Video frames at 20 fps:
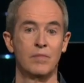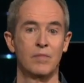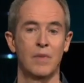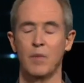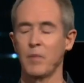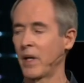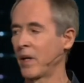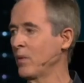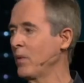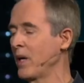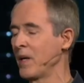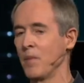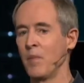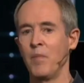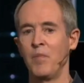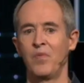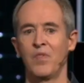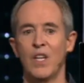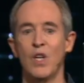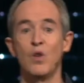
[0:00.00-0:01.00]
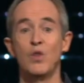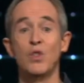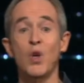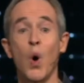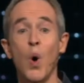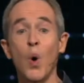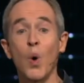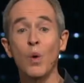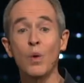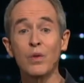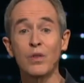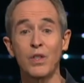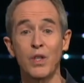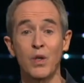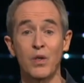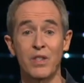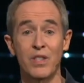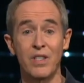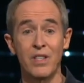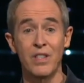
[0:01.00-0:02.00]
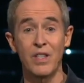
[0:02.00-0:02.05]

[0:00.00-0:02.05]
I'm like, wait, you told your